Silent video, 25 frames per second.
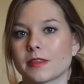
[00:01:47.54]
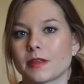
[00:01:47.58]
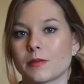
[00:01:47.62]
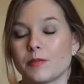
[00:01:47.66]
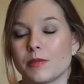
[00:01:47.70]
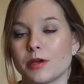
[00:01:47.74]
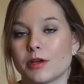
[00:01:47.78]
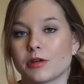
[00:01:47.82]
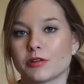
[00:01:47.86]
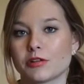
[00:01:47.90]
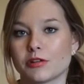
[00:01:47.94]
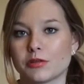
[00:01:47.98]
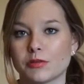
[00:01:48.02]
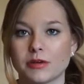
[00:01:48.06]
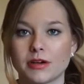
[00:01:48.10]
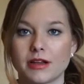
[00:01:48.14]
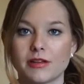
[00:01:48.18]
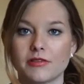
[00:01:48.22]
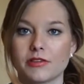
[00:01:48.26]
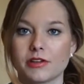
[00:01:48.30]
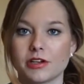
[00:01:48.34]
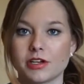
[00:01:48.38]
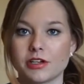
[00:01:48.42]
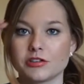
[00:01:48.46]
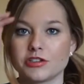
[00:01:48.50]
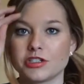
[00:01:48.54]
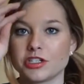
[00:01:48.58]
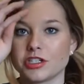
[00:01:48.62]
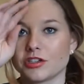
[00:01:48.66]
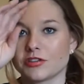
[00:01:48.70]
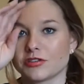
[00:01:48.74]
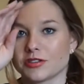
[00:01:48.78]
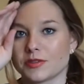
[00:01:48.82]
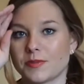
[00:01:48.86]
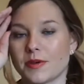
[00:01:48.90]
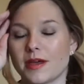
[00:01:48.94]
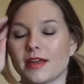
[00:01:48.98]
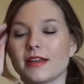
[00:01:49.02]
milk or whatever you
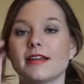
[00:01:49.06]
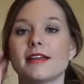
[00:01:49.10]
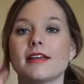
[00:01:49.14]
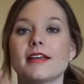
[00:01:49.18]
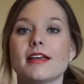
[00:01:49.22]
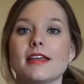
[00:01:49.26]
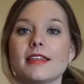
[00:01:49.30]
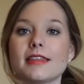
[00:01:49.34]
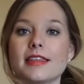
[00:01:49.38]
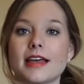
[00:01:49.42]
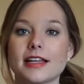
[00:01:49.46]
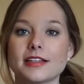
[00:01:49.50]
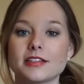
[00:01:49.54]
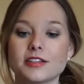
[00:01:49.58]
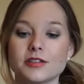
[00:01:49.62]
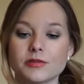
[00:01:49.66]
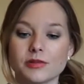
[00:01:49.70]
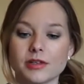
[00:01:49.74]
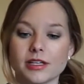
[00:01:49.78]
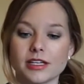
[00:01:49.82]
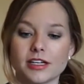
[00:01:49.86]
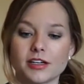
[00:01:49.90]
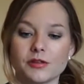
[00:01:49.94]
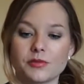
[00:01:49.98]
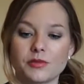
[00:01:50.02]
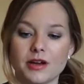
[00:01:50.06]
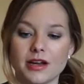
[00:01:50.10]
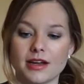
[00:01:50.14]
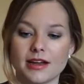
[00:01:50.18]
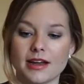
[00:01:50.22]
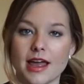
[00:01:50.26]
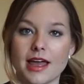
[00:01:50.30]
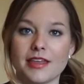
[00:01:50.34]
choose. But that's a really good one.